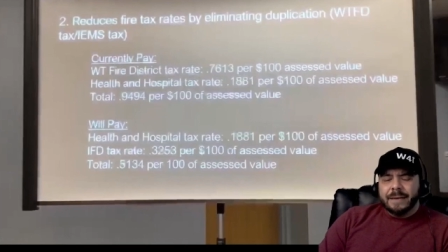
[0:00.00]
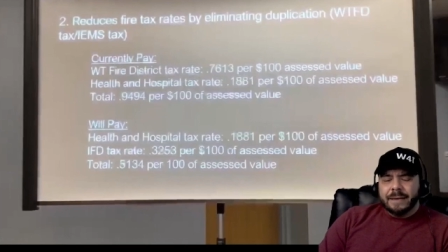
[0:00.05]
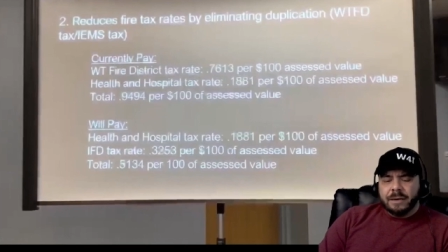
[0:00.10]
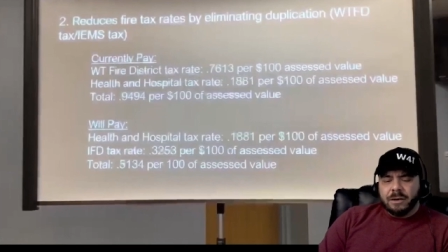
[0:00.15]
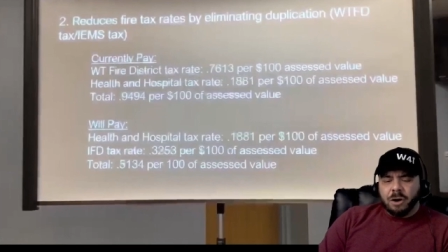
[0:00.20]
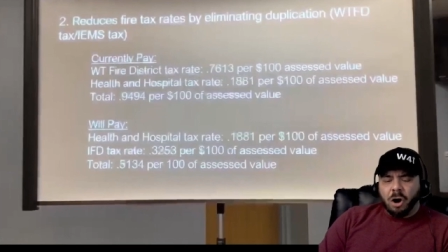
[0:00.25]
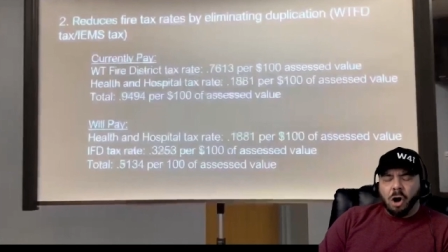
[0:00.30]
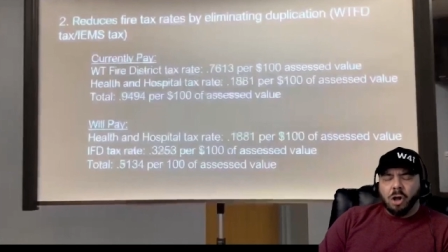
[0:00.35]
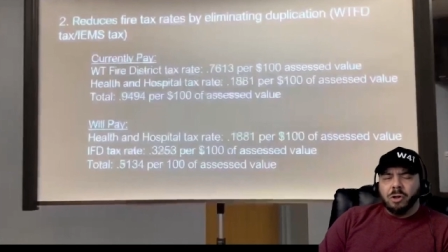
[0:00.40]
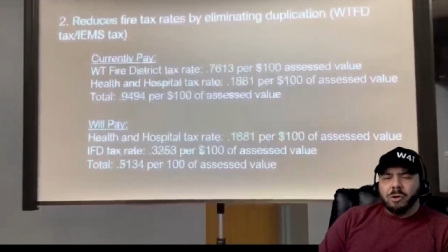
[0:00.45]

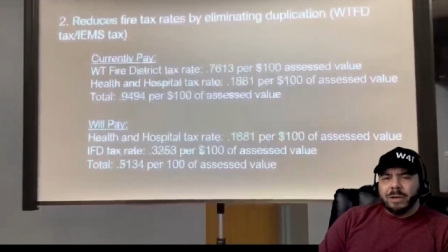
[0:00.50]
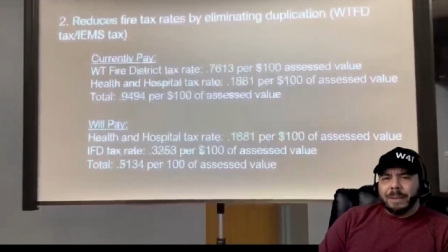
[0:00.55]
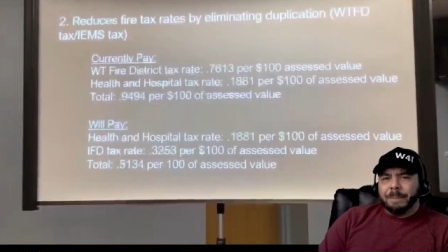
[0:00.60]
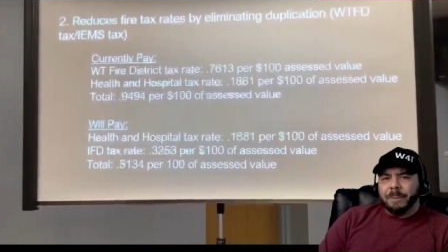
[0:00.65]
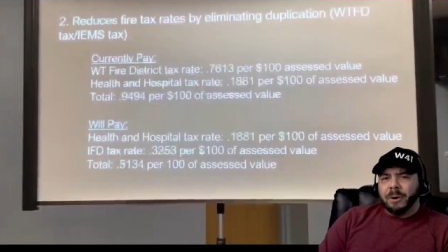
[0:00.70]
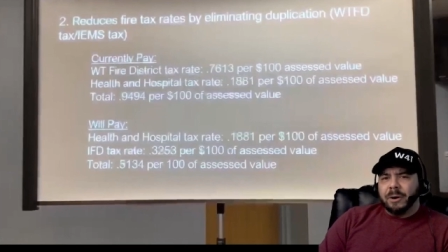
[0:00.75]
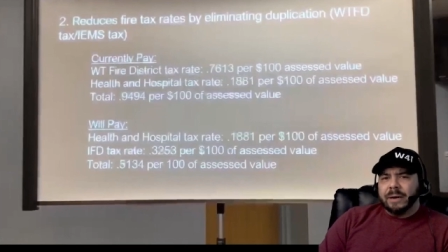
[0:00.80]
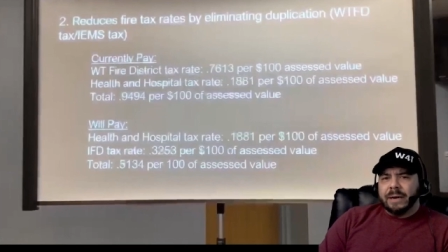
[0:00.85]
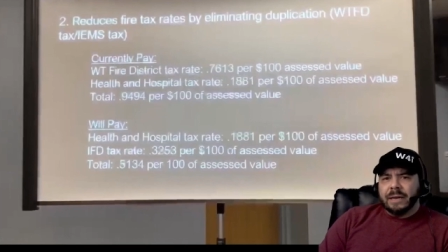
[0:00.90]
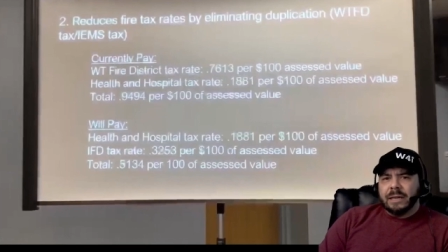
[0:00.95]
Carlos
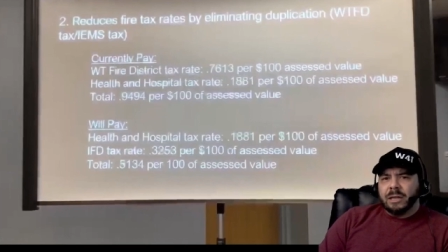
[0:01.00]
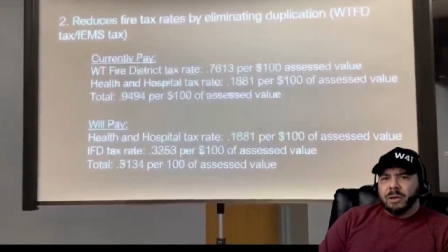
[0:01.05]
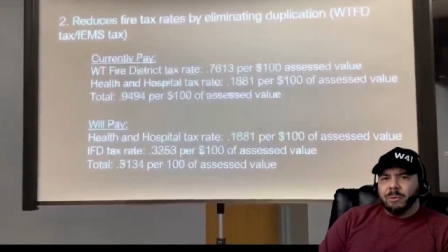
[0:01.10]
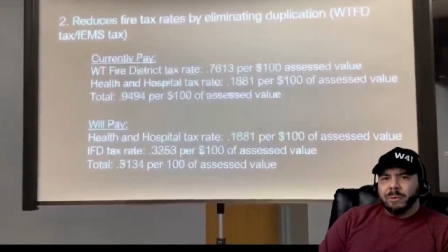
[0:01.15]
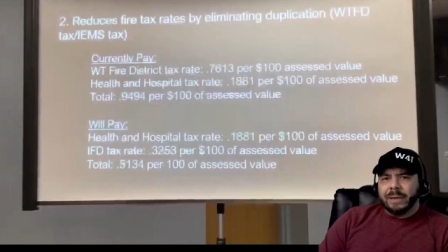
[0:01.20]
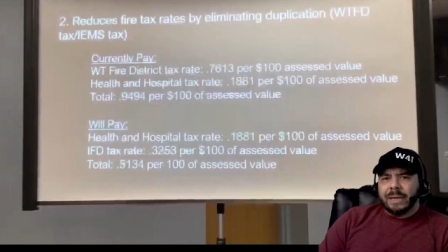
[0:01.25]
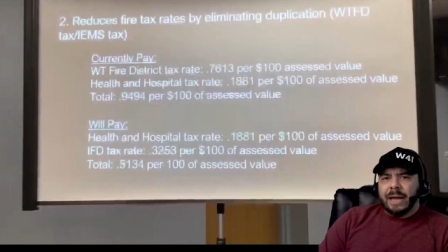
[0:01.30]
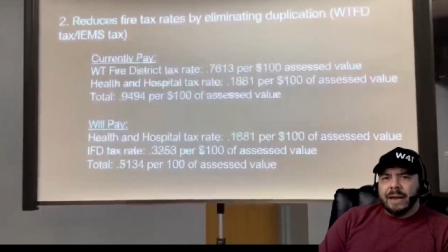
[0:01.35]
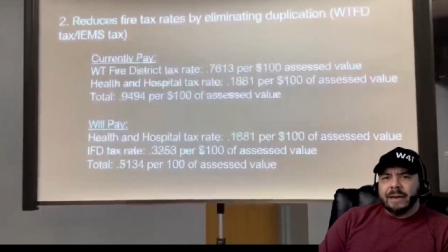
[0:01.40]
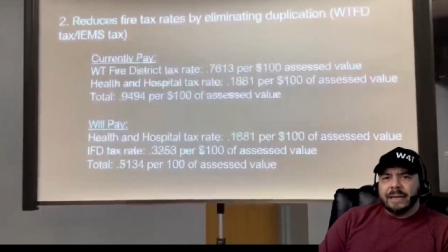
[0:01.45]
Perkins, who
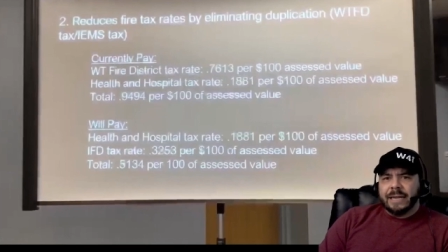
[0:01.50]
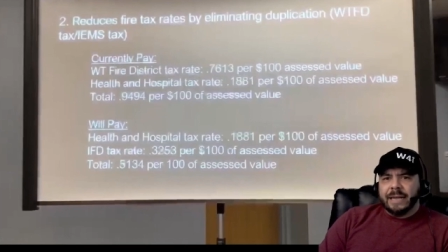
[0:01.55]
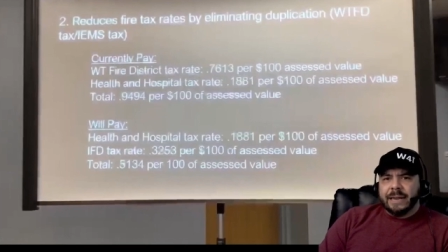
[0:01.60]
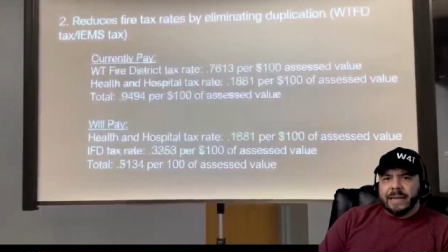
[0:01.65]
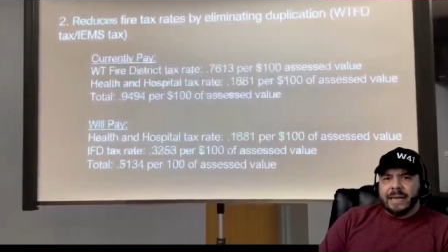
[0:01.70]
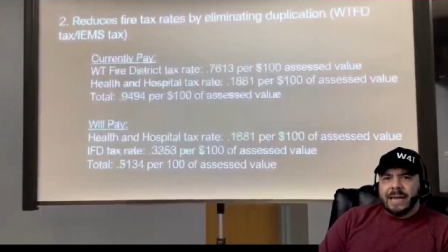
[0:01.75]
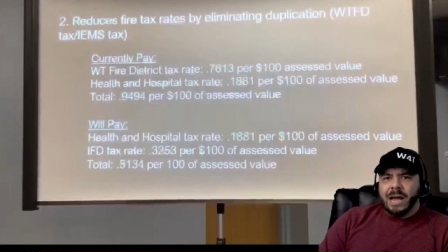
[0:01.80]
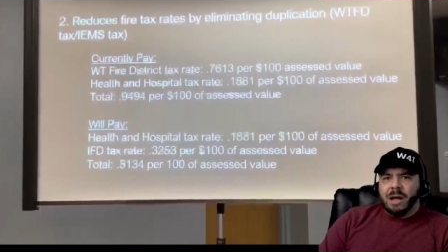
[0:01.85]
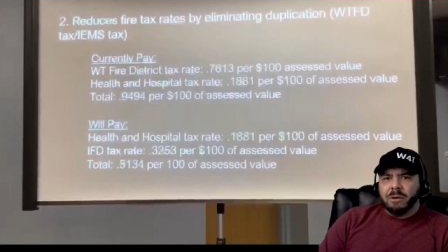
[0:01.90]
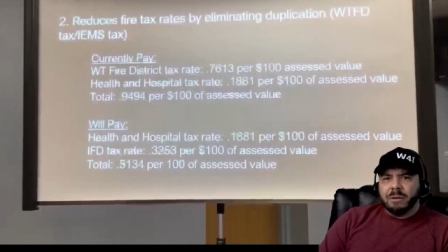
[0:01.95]
was on the city
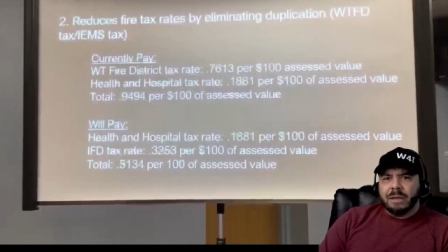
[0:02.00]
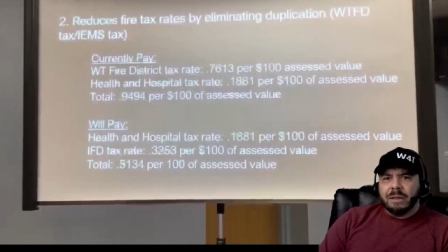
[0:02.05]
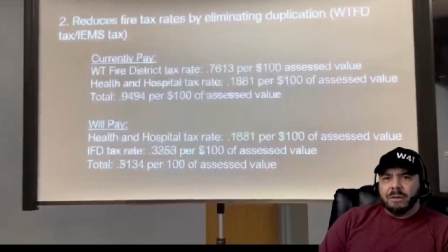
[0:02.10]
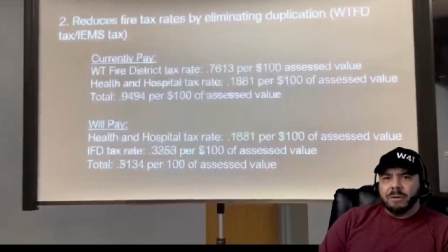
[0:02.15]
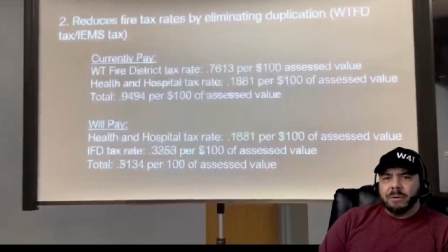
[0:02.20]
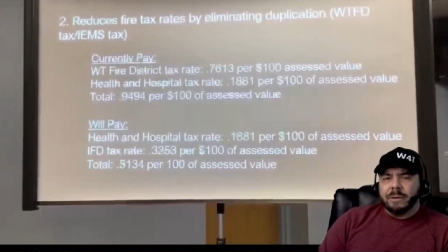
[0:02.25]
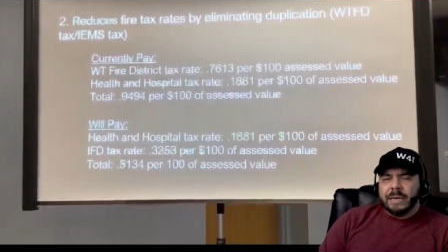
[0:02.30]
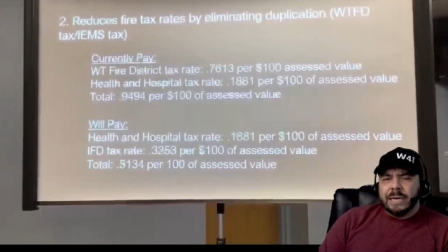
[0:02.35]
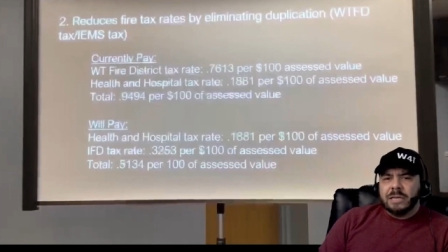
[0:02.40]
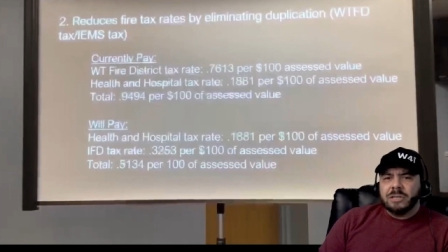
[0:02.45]
councilor,
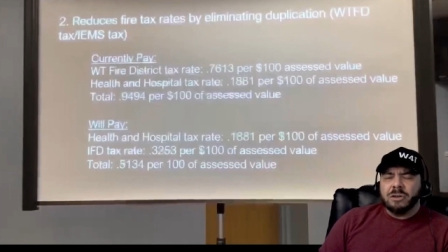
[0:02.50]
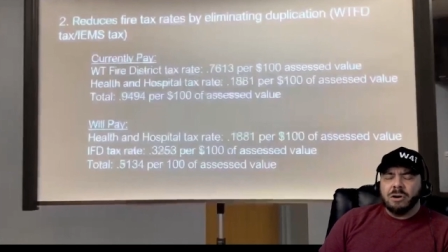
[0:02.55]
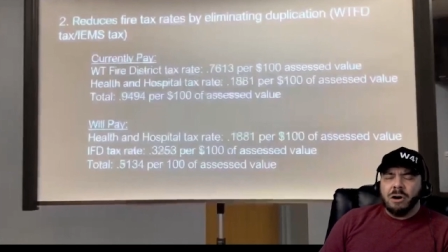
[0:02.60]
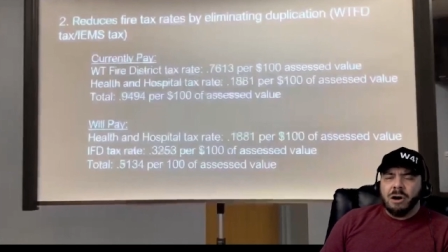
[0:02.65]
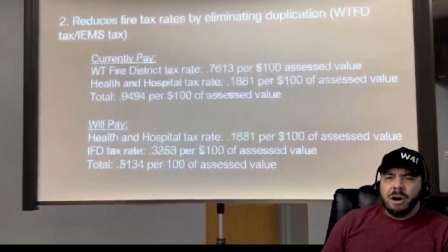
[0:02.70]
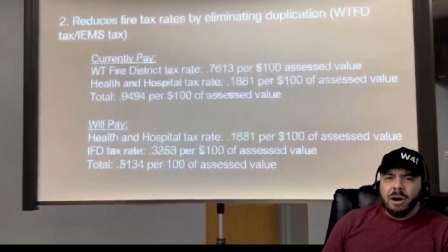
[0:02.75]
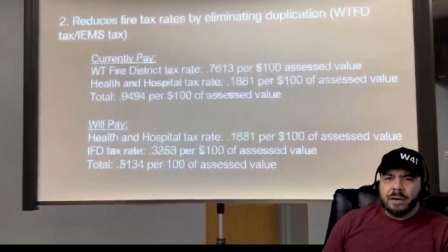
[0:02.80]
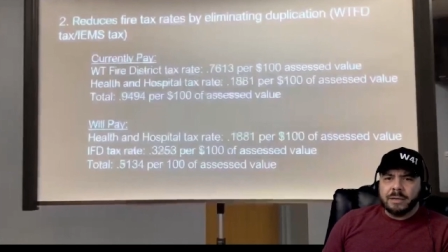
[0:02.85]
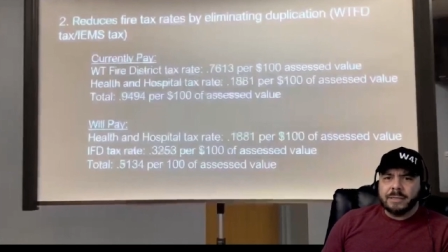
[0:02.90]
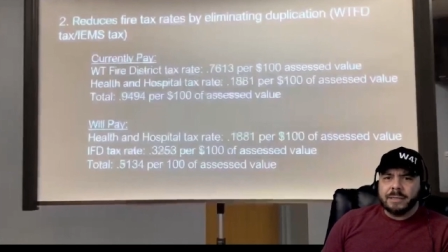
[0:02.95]
he
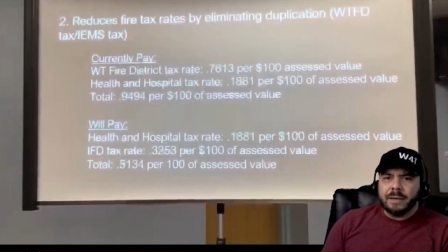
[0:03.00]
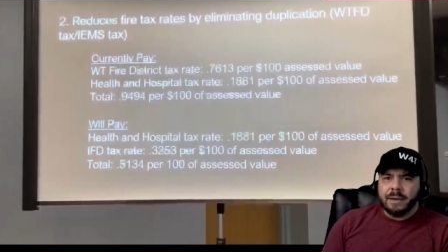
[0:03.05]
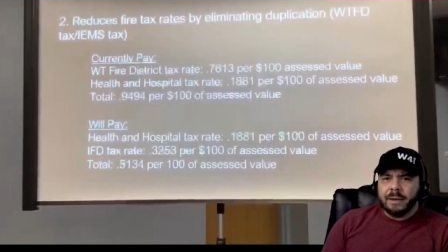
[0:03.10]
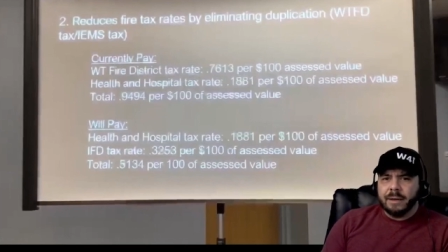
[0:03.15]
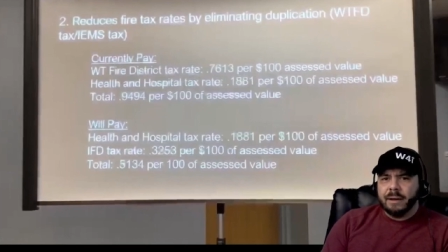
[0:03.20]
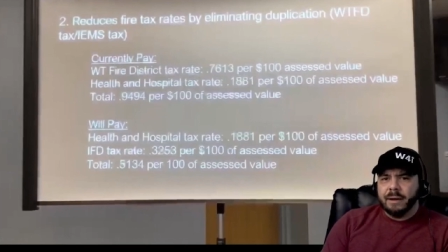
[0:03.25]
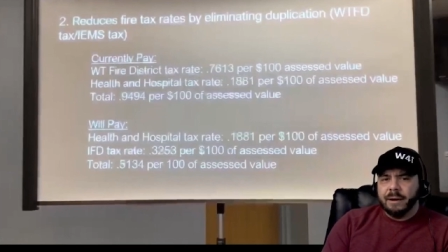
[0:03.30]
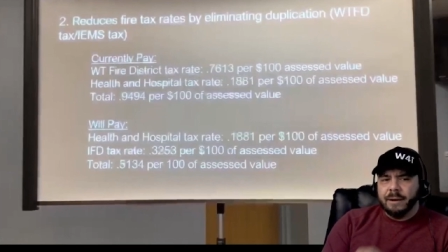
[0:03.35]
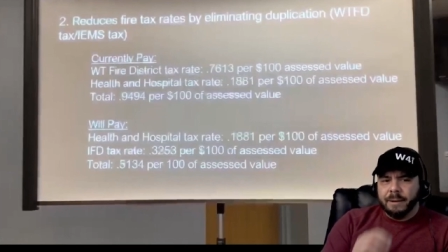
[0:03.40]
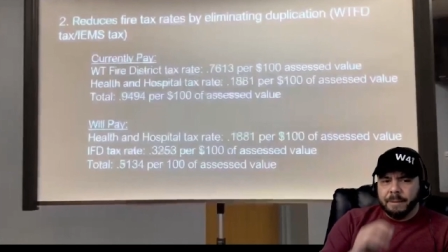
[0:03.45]
talked
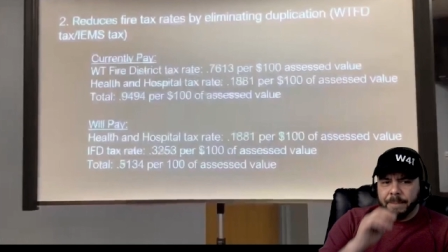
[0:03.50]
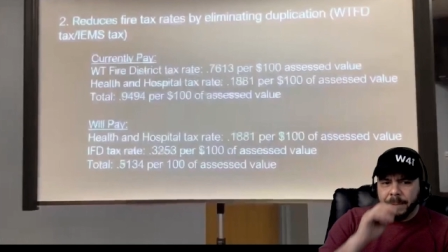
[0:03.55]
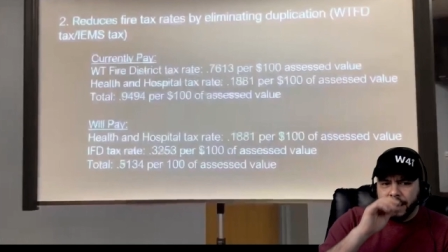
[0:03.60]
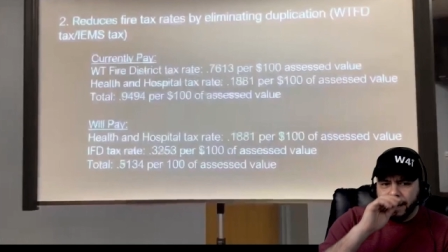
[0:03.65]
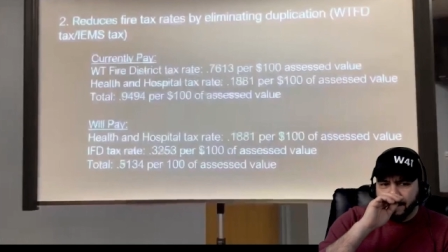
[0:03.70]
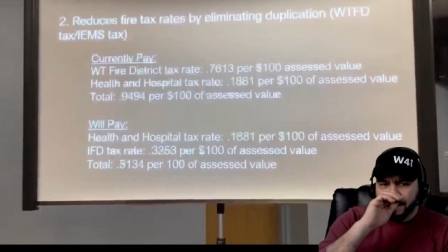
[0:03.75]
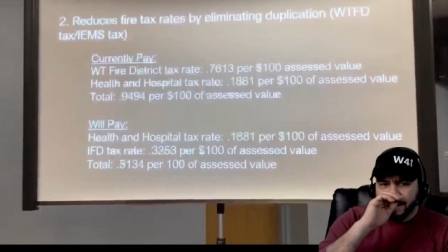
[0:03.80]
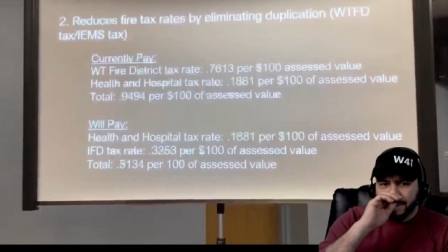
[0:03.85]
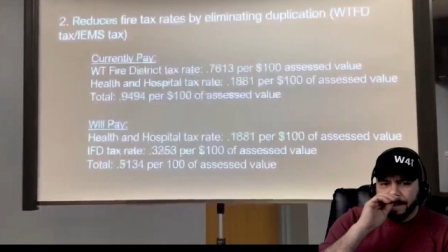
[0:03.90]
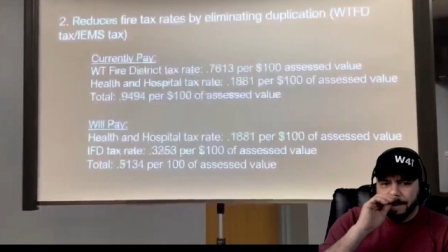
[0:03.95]

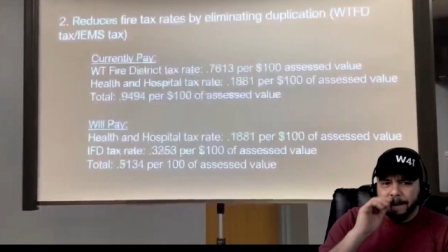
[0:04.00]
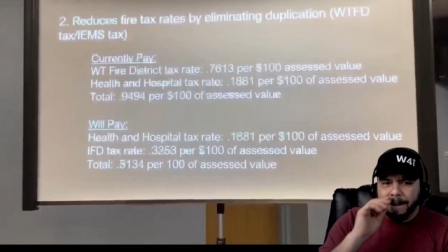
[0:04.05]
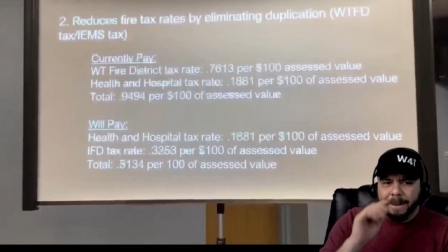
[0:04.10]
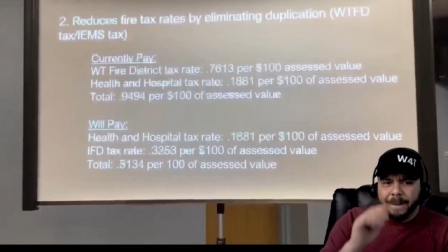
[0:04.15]
about it.